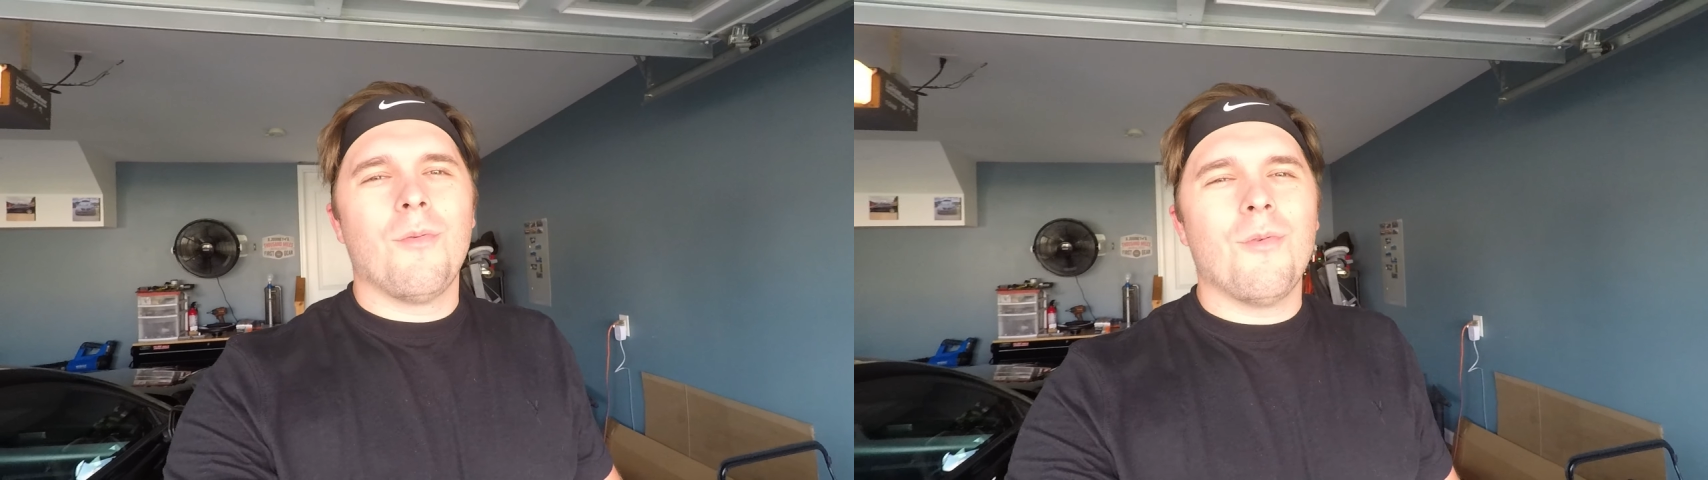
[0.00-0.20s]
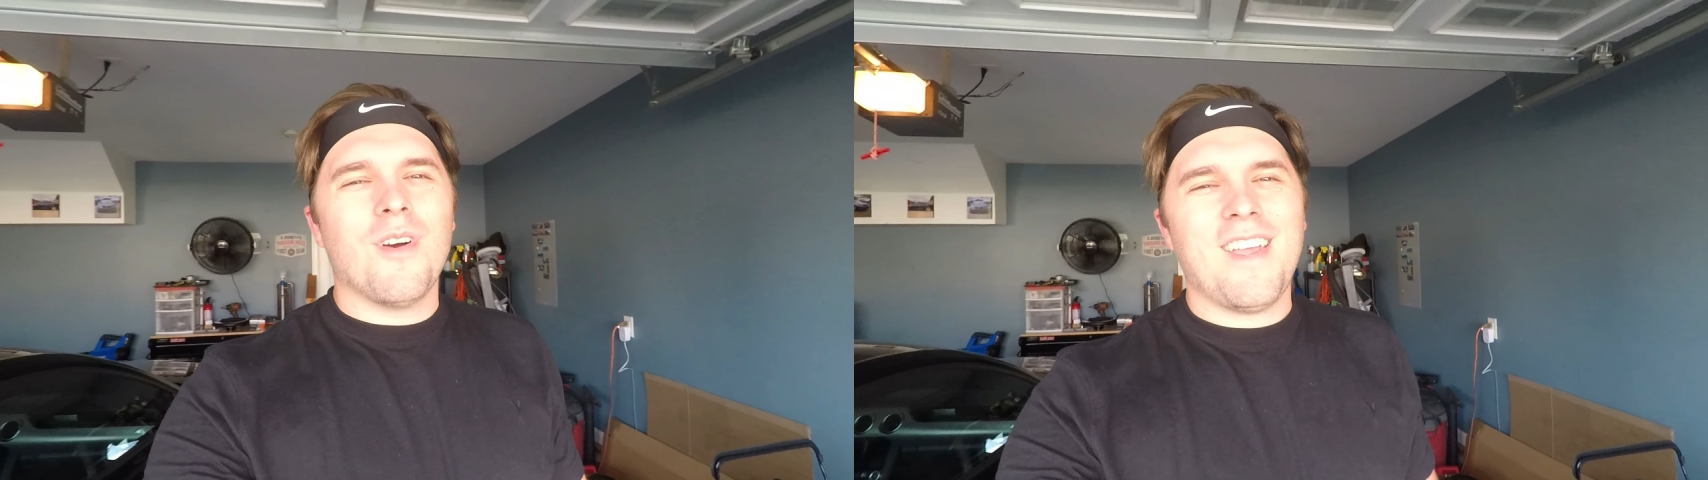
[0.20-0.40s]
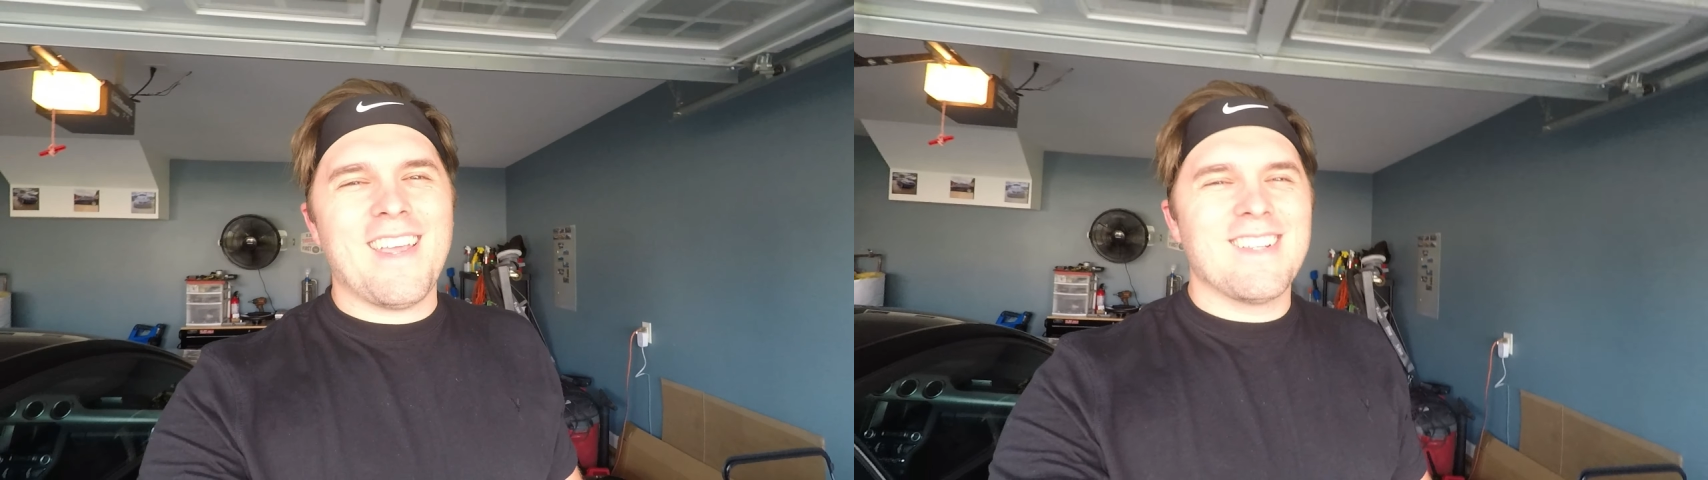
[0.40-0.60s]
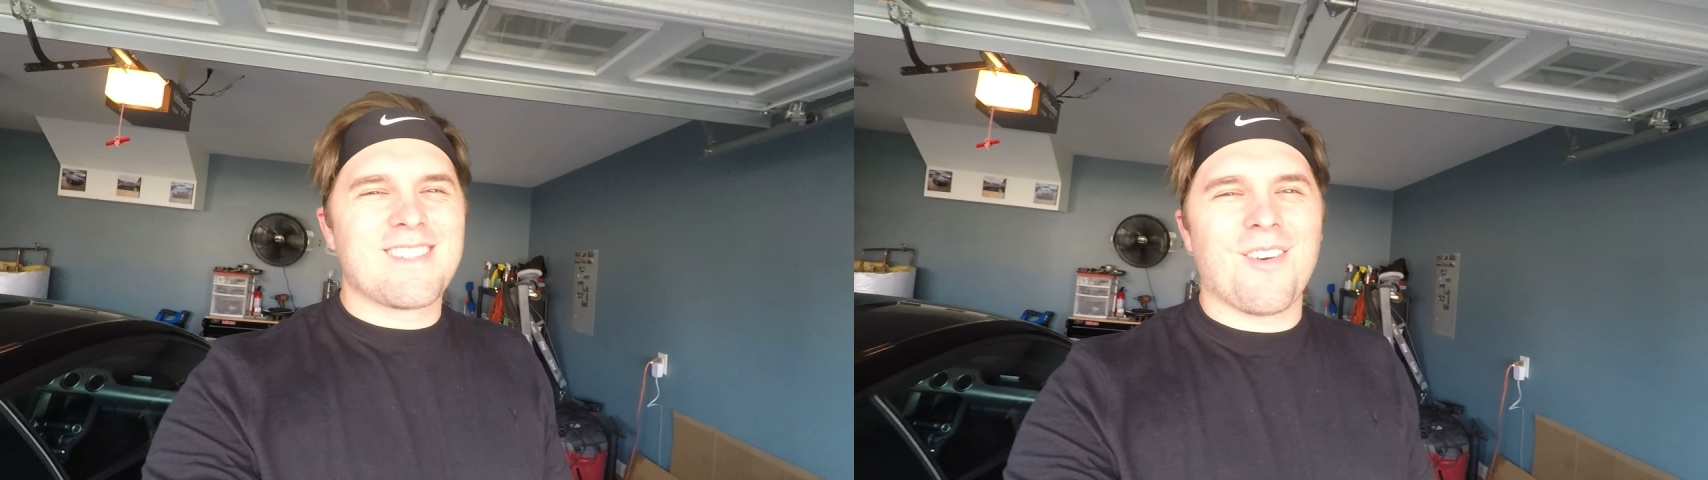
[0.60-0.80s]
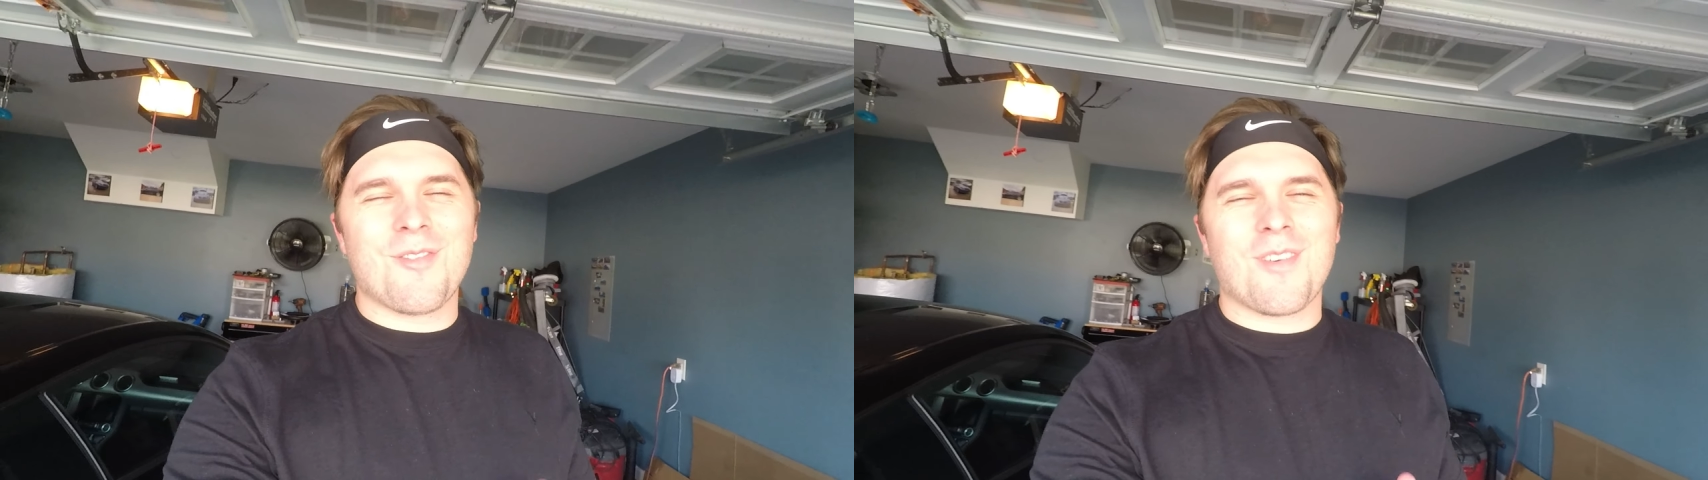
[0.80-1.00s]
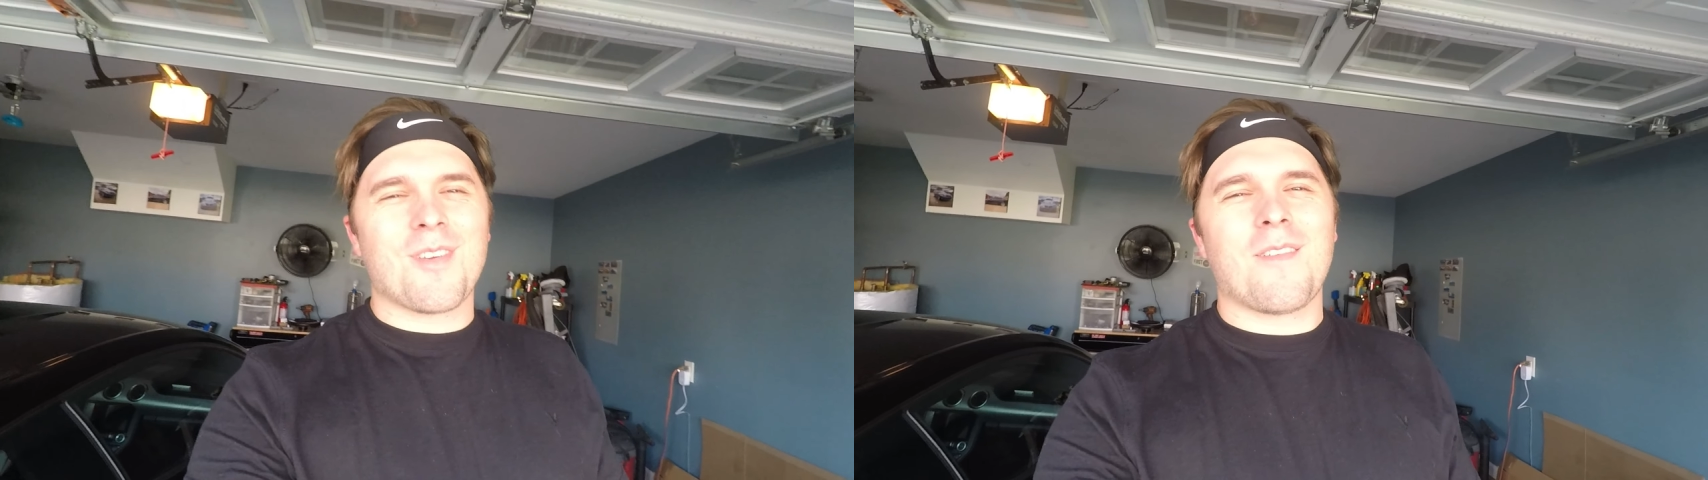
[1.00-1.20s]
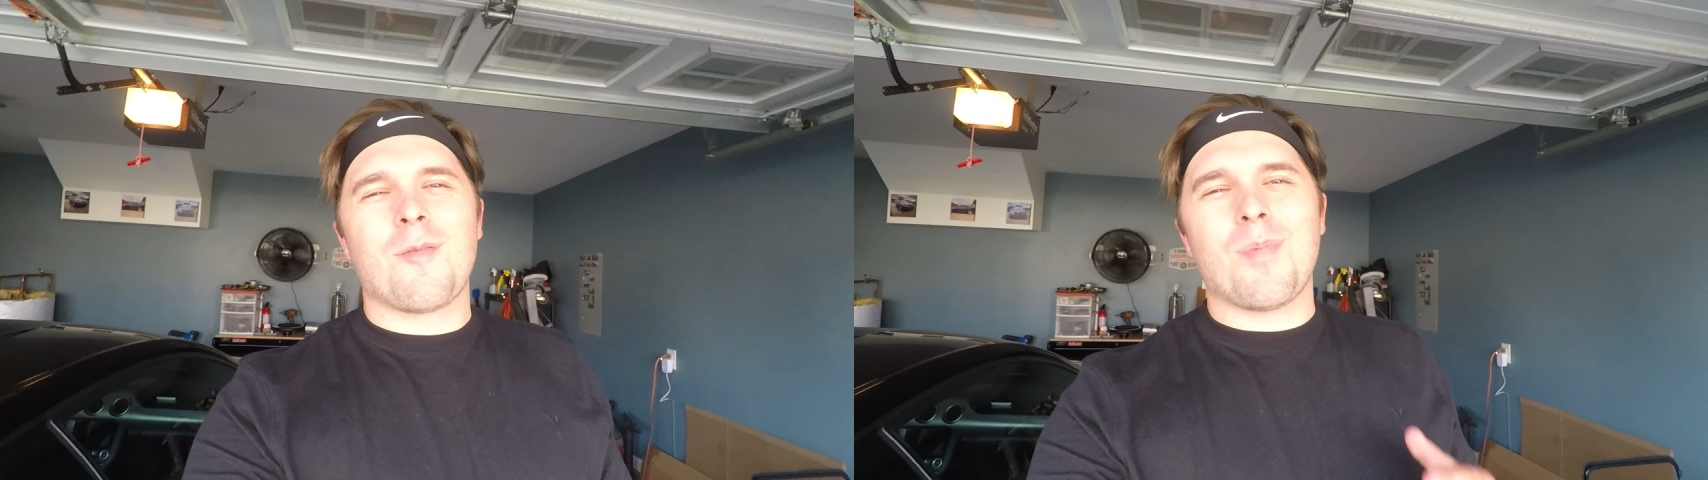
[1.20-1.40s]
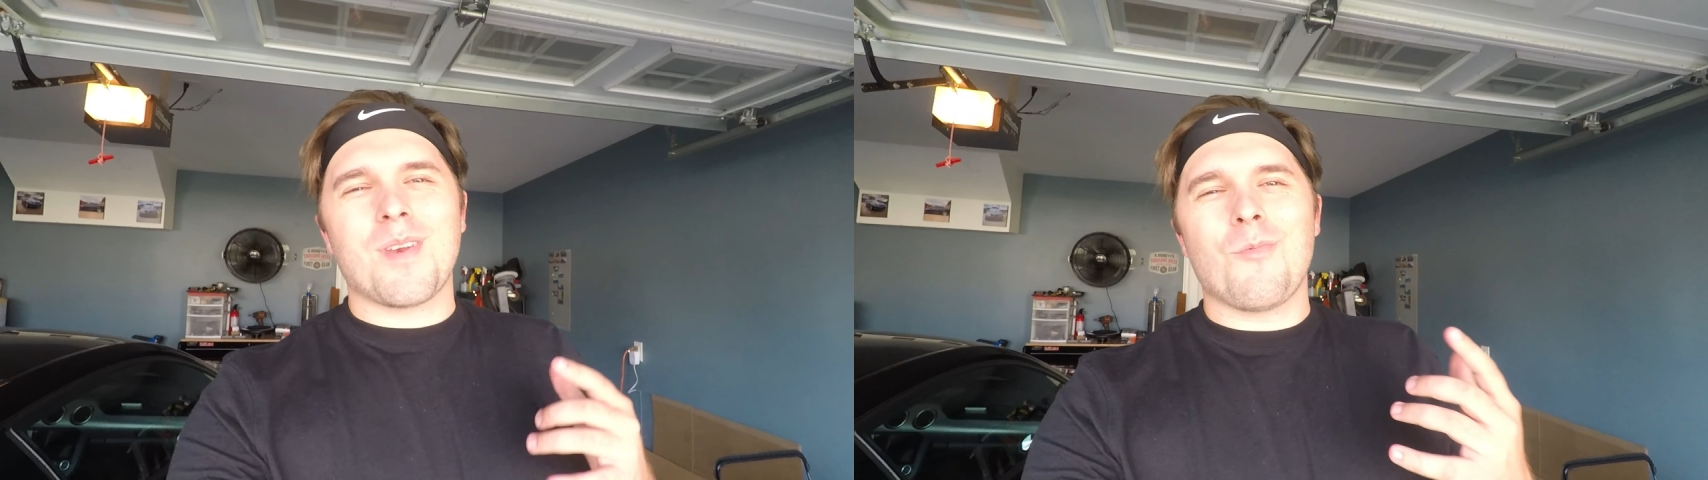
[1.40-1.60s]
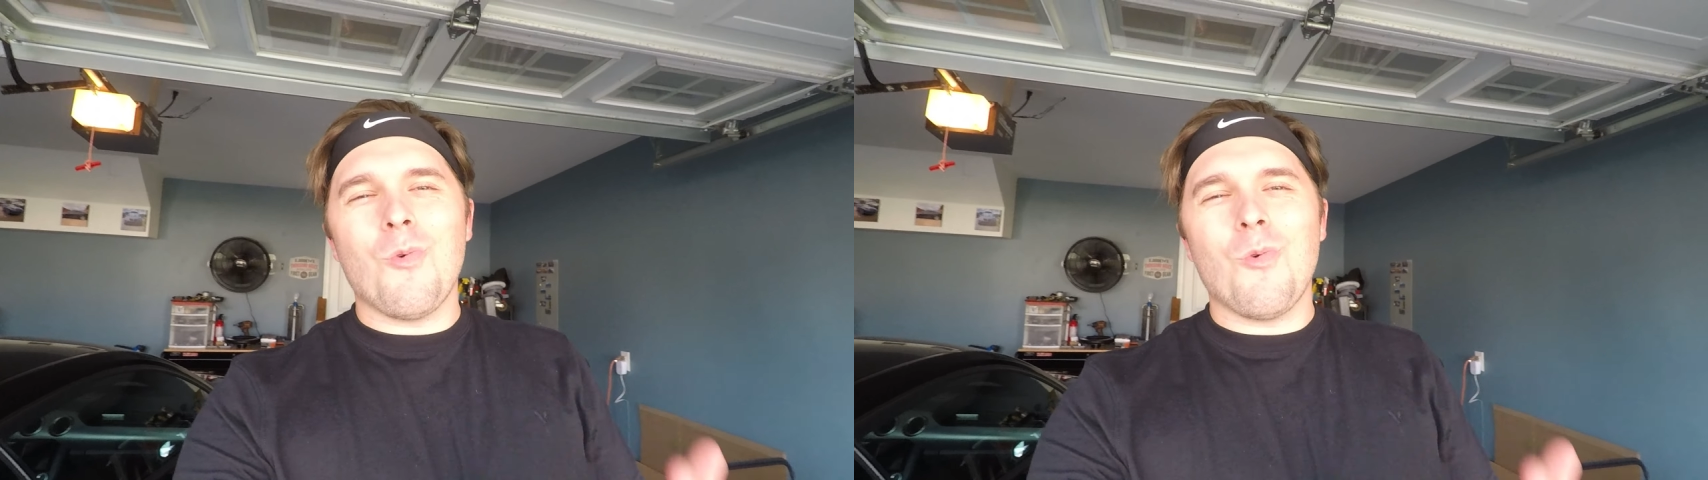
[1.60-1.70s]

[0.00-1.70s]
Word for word: What is going on, everybody?